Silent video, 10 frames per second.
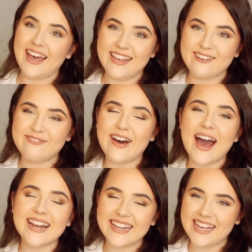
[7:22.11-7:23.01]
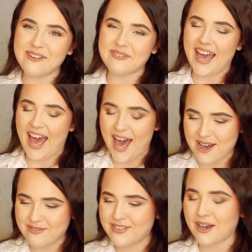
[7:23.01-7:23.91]
And then finally, we
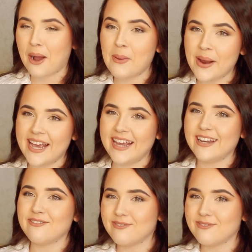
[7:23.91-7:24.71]
have the Queen